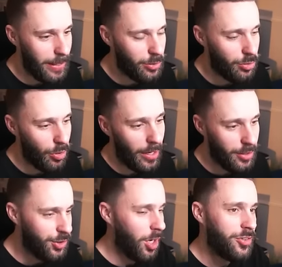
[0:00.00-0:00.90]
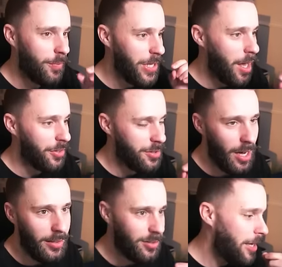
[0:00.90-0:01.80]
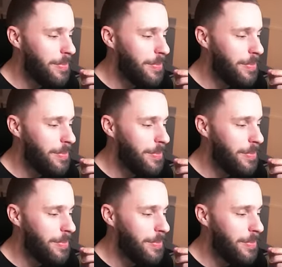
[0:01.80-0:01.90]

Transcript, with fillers: make sure I can charge up the other Tusk,